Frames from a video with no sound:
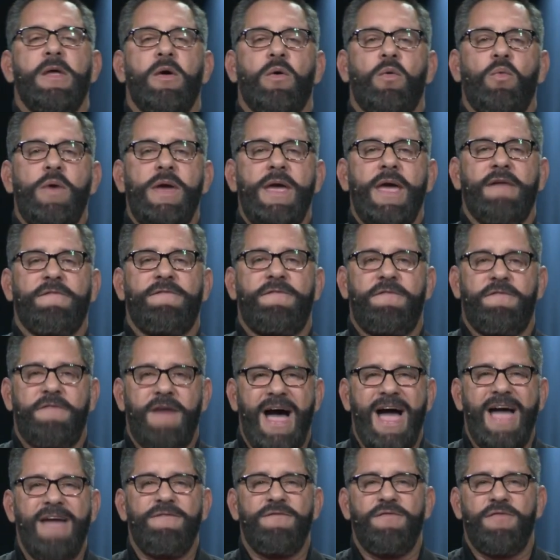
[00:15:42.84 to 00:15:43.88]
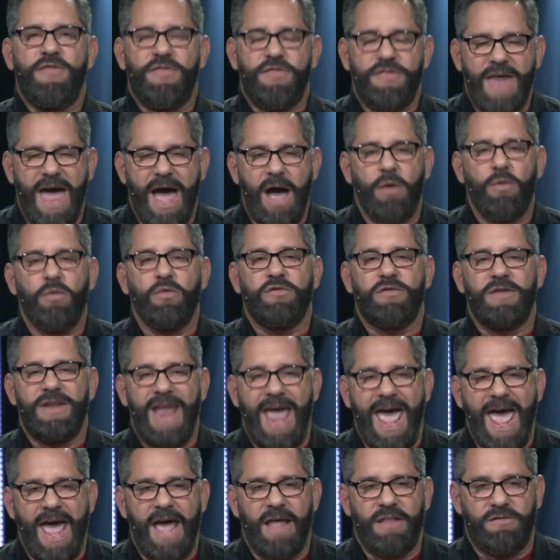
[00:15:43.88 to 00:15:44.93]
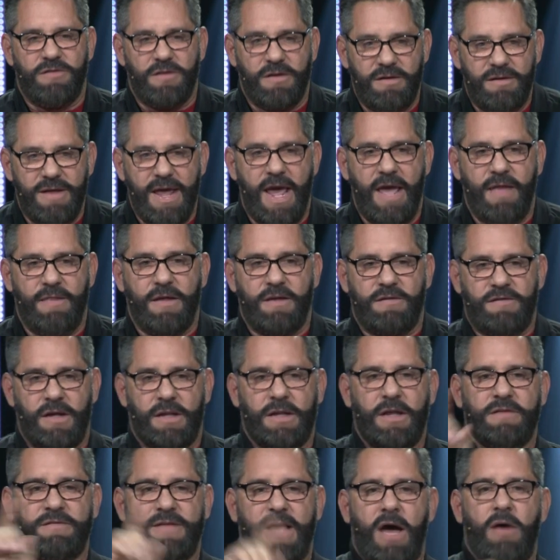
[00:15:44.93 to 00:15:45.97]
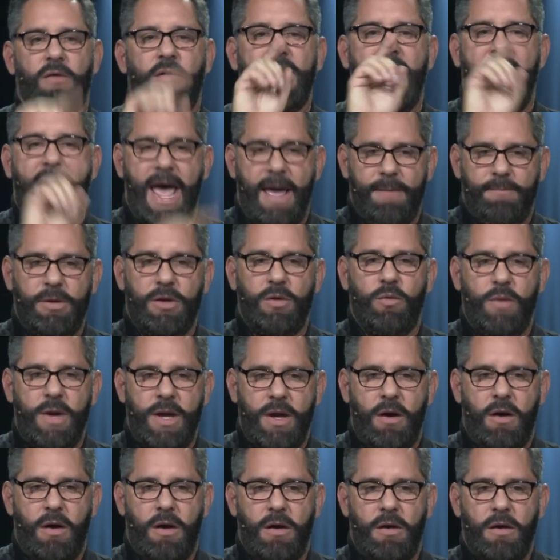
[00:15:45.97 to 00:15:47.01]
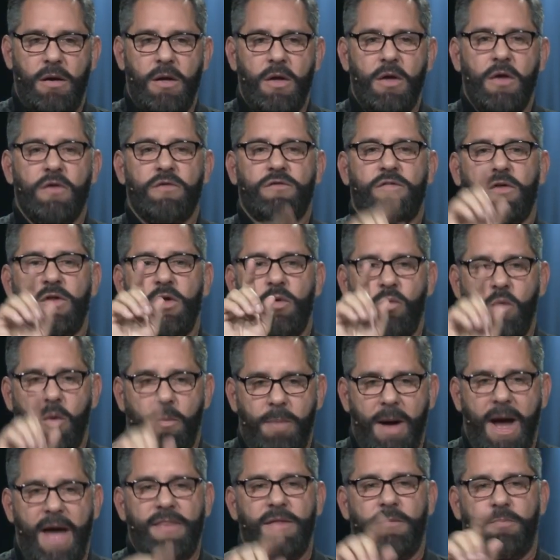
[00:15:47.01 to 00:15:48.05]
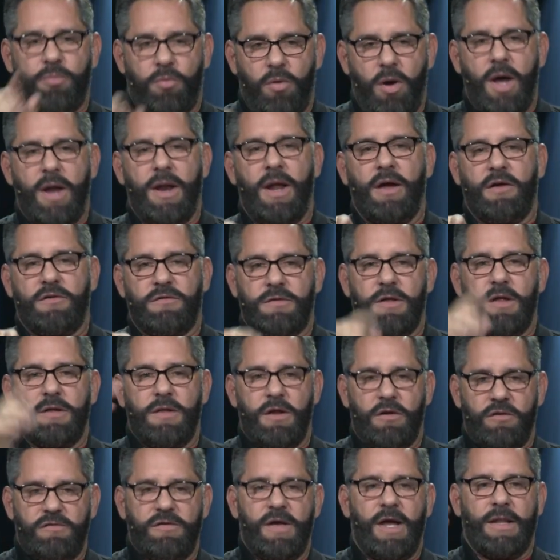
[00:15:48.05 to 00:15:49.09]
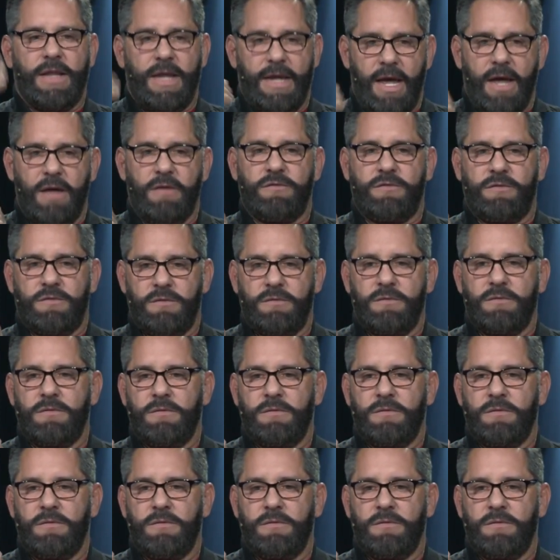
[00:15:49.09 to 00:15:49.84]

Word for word: We have 5,000 ads a day that tell us how unhappy we are so that we'll buy the products that they're selling us.